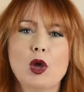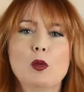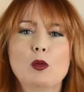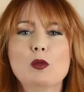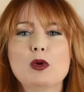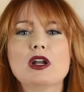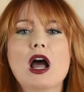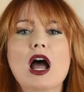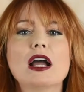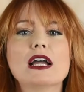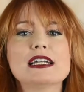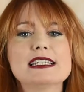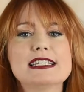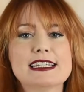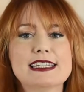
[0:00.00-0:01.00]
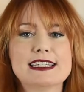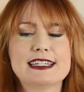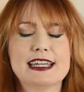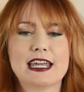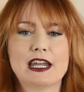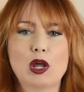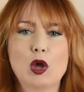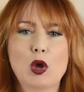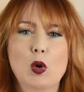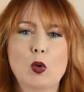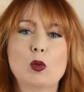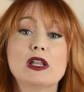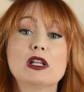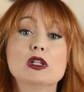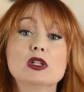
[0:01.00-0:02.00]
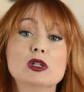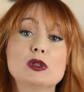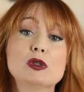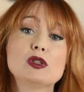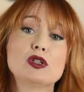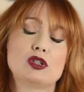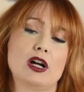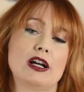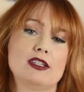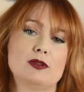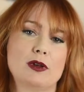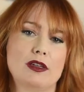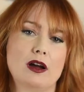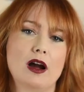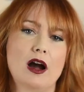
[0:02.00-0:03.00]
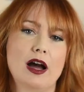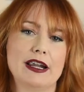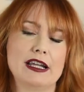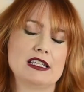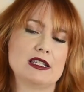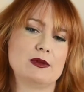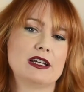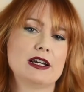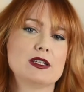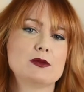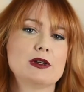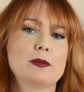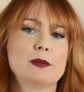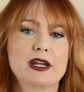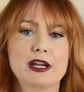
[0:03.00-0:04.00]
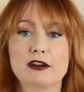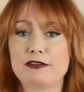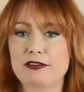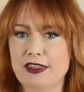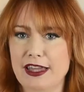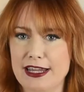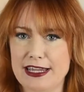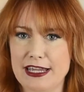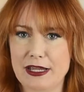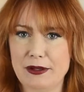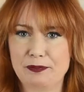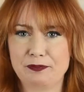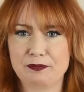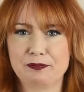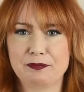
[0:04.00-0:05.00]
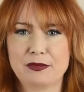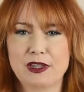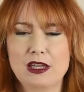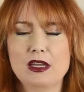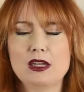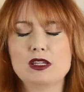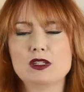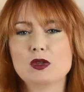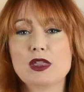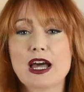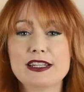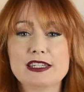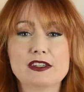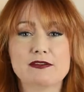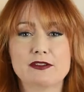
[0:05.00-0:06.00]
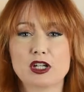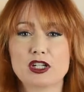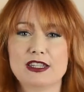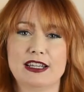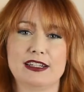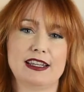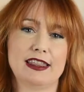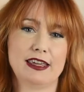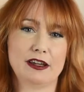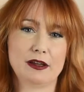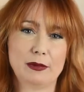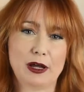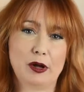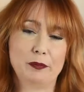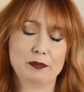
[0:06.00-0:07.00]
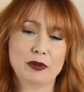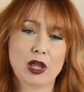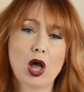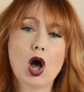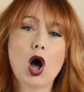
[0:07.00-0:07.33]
when we're not consistent, we lose trust with our audience because we appear flaky. So that's the first thing to think about.